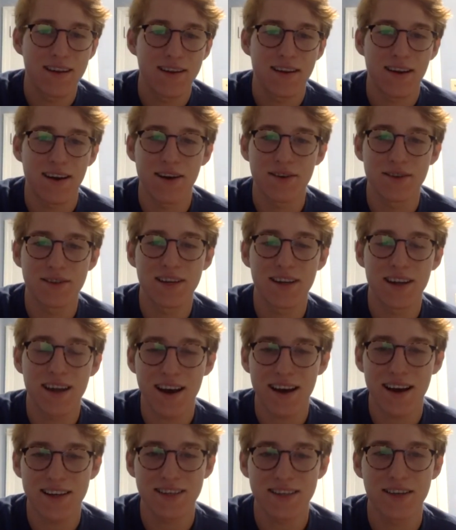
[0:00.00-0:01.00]
That. I was going to
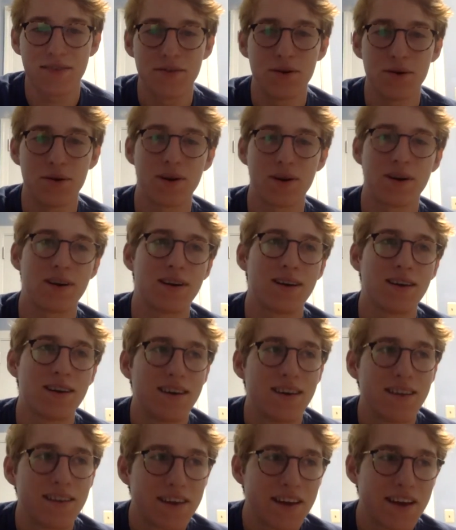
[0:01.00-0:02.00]
ask if you were
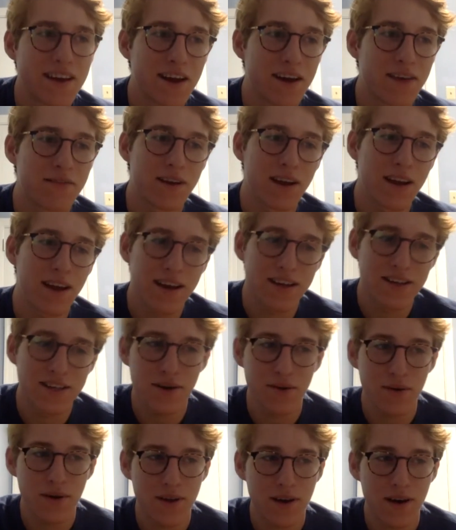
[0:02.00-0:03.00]
thinking of
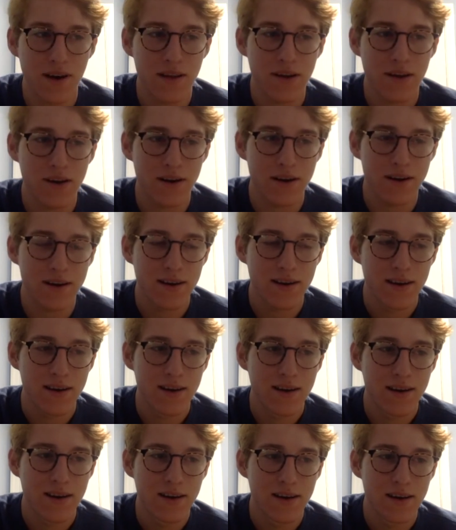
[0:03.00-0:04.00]
engaging with other
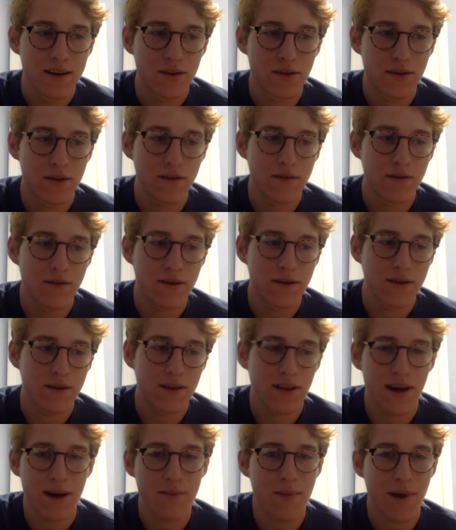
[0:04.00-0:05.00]
sort of
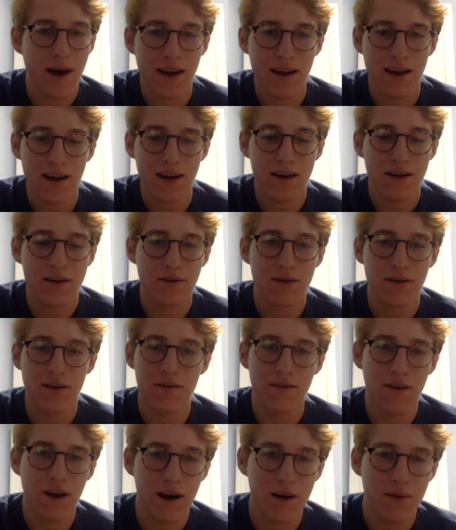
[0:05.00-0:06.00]
climatic or
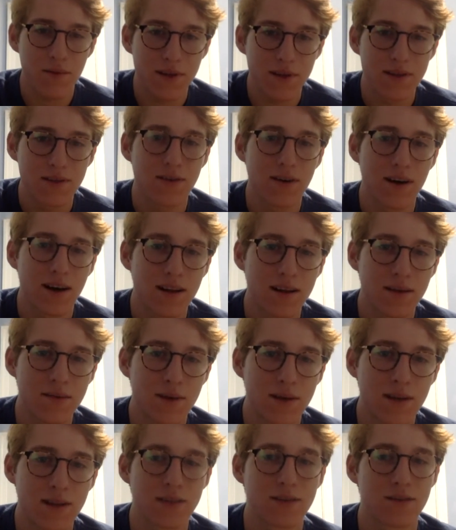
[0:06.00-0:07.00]
environmental
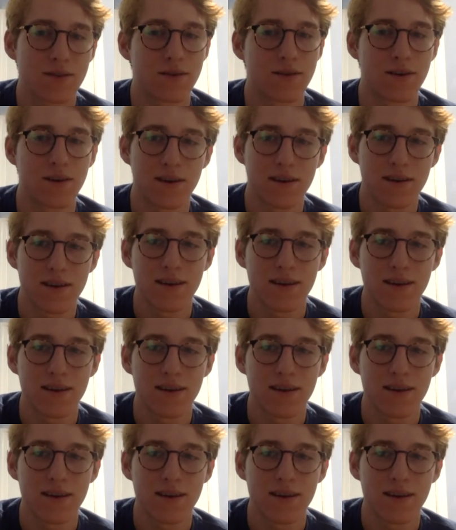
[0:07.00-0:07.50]
elements or